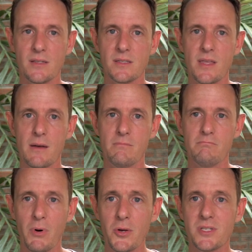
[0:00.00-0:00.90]
It's that
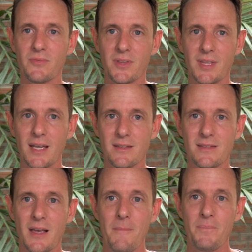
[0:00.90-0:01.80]
most of the
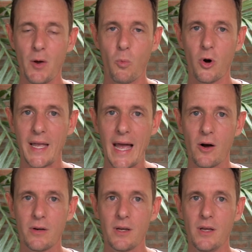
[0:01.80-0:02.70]
things that work
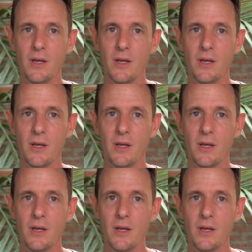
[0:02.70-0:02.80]
out